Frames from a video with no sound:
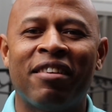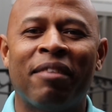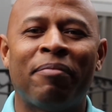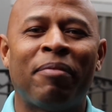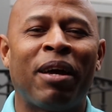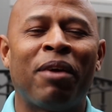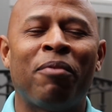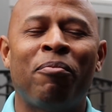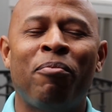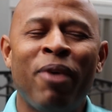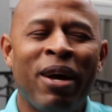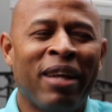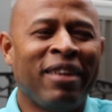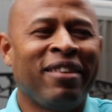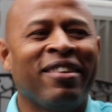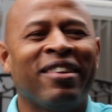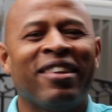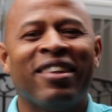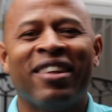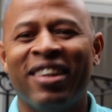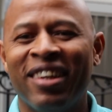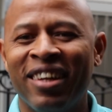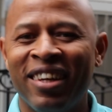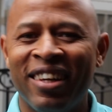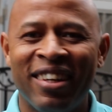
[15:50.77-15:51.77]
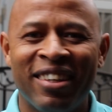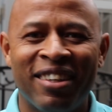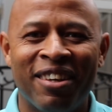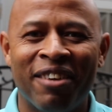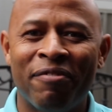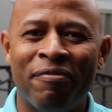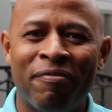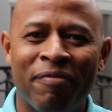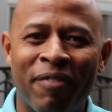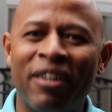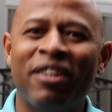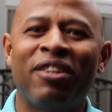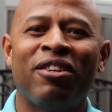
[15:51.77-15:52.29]
They'll be like, what the
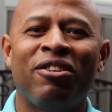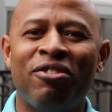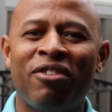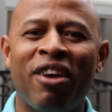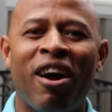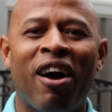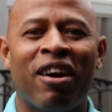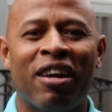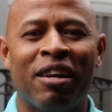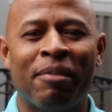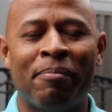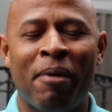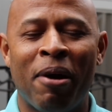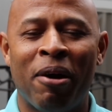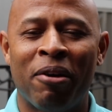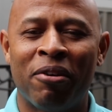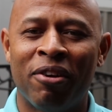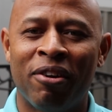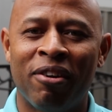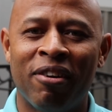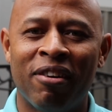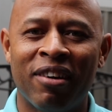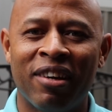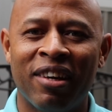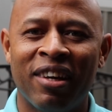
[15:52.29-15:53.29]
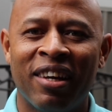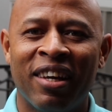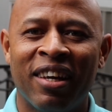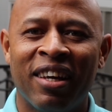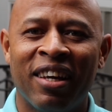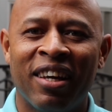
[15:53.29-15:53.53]
I'm talking about, dog?